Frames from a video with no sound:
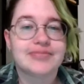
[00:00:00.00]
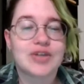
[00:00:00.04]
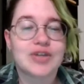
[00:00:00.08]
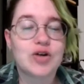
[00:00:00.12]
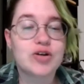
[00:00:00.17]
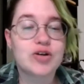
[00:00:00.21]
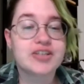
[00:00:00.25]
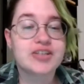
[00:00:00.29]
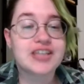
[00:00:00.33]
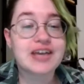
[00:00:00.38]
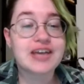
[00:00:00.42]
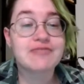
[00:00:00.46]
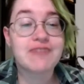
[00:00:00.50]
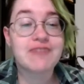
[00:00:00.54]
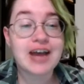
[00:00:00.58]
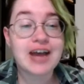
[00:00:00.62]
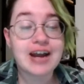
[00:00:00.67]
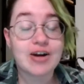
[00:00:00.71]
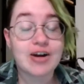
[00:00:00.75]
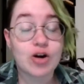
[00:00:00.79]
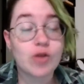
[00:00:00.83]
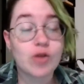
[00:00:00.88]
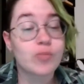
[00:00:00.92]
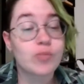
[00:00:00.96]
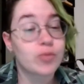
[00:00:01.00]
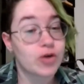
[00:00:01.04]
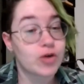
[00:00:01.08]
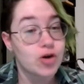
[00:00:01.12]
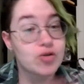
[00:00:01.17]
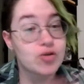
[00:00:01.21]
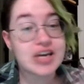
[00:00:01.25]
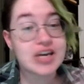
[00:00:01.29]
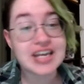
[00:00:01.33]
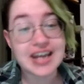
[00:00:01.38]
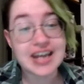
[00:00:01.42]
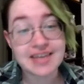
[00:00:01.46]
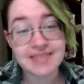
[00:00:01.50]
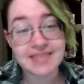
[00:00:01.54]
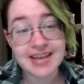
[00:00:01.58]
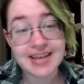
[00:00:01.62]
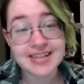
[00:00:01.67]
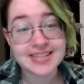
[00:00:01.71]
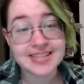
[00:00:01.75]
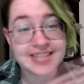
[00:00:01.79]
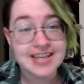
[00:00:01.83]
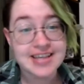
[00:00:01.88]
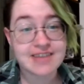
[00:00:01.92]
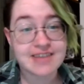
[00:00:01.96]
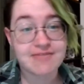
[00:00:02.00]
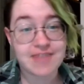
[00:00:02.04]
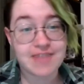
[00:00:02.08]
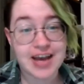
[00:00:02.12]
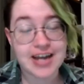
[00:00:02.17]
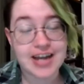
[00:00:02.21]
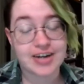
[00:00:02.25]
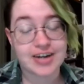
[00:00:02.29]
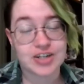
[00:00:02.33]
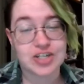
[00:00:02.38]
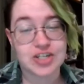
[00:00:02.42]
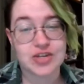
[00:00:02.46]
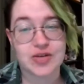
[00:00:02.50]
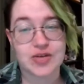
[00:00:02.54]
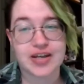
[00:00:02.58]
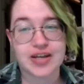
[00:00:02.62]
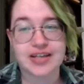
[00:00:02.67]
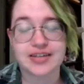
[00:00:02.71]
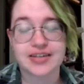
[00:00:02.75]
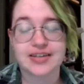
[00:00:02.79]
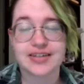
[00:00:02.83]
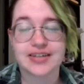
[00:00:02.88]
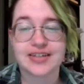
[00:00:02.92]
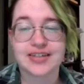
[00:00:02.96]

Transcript: Or set fire, or broke it and then set fire to it.